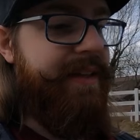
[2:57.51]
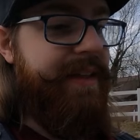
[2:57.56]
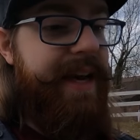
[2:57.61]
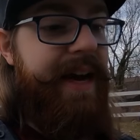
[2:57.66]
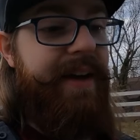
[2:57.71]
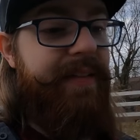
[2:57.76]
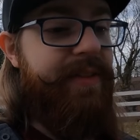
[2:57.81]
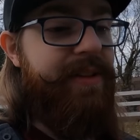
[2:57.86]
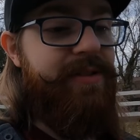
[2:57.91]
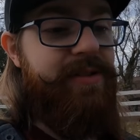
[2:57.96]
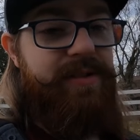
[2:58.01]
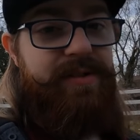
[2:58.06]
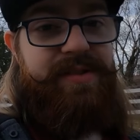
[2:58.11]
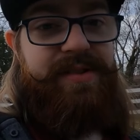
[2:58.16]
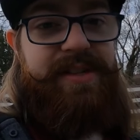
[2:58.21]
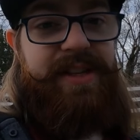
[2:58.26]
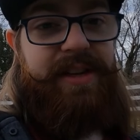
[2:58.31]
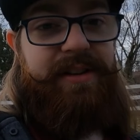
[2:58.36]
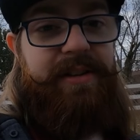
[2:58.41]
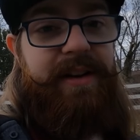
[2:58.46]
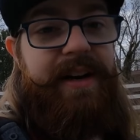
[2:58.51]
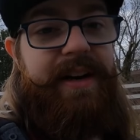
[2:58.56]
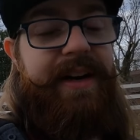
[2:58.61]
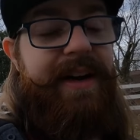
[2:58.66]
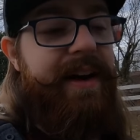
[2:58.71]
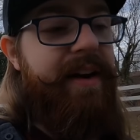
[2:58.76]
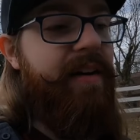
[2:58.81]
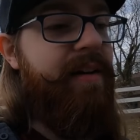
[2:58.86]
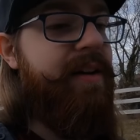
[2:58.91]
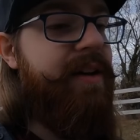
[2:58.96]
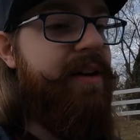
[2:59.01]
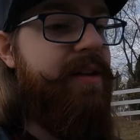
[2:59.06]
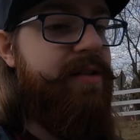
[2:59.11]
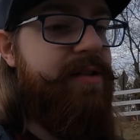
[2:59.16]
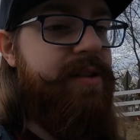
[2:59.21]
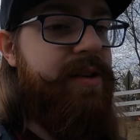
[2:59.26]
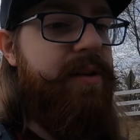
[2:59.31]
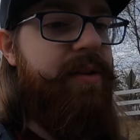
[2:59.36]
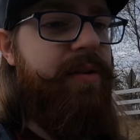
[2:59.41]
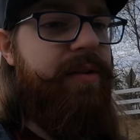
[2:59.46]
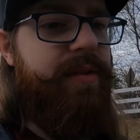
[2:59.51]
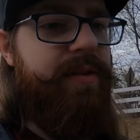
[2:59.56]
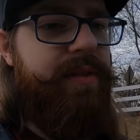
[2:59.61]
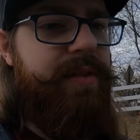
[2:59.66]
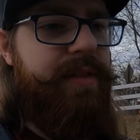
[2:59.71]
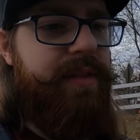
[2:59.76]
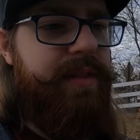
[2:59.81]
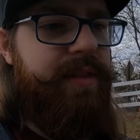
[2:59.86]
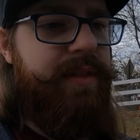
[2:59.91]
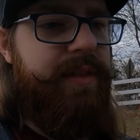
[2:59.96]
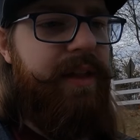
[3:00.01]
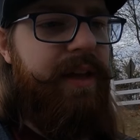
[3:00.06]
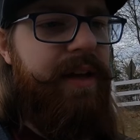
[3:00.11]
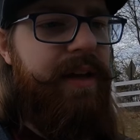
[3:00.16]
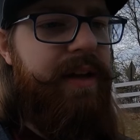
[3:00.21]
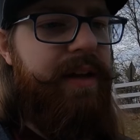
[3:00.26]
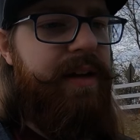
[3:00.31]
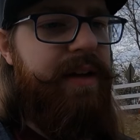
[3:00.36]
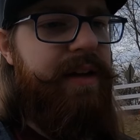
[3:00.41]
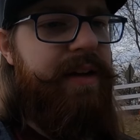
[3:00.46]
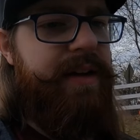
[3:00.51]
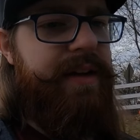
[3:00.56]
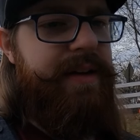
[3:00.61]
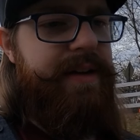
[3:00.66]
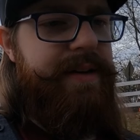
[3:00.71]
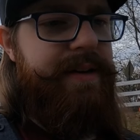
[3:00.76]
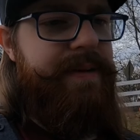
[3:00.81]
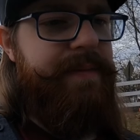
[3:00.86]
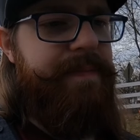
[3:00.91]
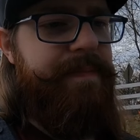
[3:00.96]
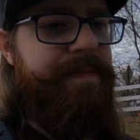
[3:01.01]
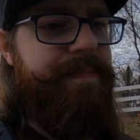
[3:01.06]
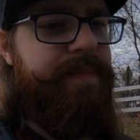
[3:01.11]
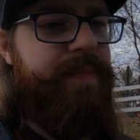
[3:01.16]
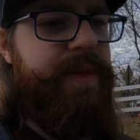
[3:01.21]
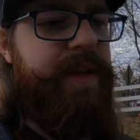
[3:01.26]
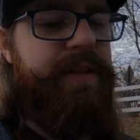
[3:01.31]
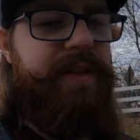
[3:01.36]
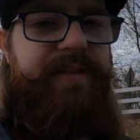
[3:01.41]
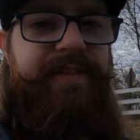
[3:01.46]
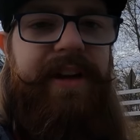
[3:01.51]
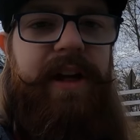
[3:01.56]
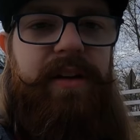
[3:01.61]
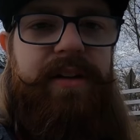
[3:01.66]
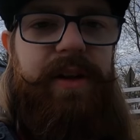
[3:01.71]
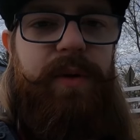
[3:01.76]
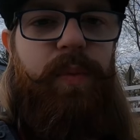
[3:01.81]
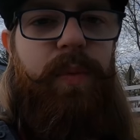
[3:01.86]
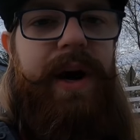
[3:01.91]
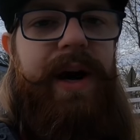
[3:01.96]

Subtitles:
Yeah, these are sick right now. So the Falcon